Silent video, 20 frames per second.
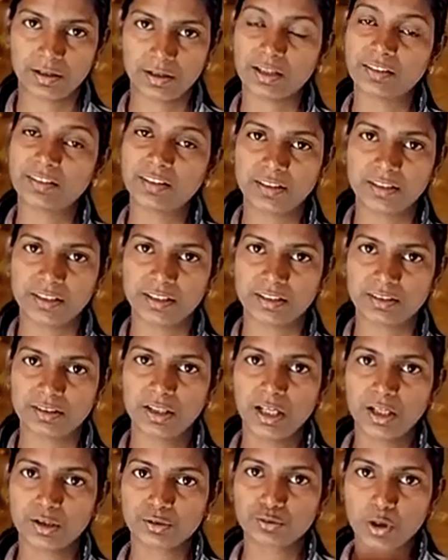other day.
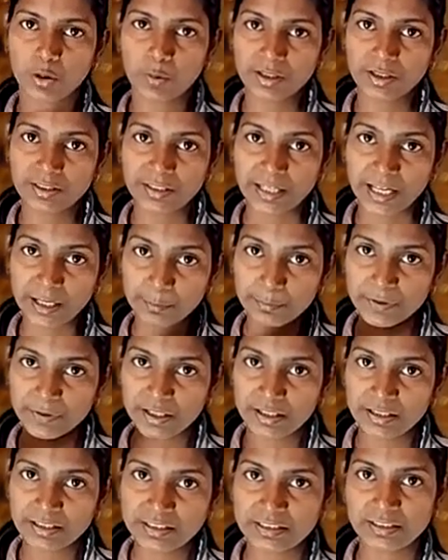So our time
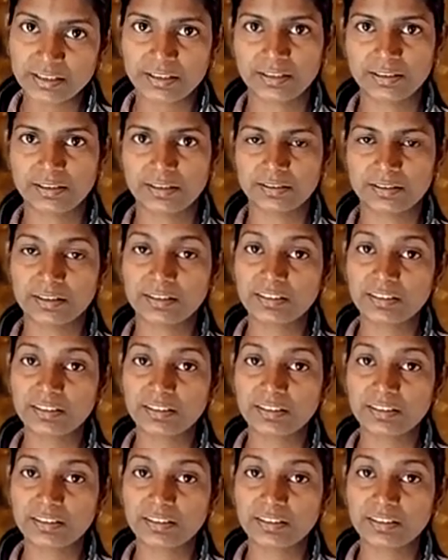period is increased.